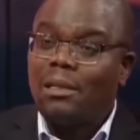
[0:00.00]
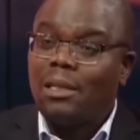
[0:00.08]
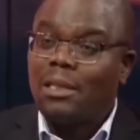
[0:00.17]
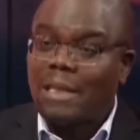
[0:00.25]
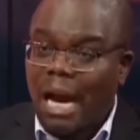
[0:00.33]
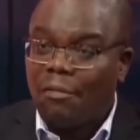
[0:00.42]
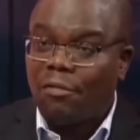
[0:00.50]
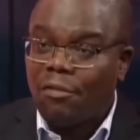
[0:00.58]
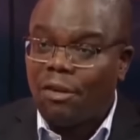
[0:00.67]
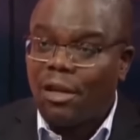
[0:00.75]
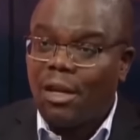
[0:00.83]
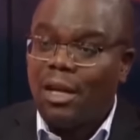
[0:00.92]

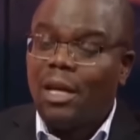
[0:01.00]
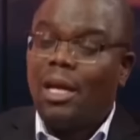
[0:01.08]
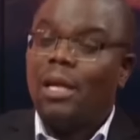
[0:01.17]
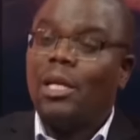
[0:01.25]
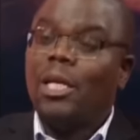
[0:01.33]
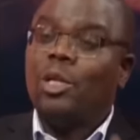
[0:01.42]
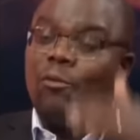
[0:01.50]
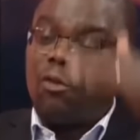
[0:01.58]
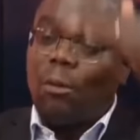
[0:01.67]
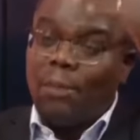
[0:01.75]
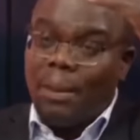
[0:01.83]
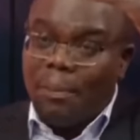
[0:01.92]
stuff
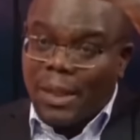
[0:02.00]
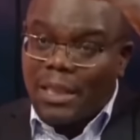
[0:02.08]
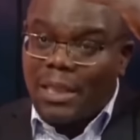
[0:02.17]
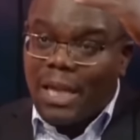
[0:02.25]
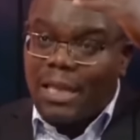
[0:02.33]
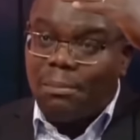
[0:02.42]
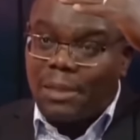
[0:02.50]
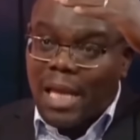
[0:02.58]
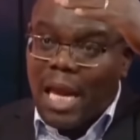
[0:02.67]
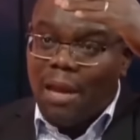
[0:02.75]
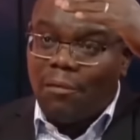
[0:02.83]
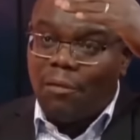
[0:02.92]
from the president
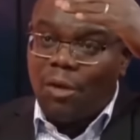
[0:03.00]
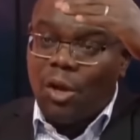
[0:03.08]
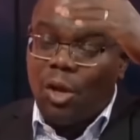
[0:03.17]
himself.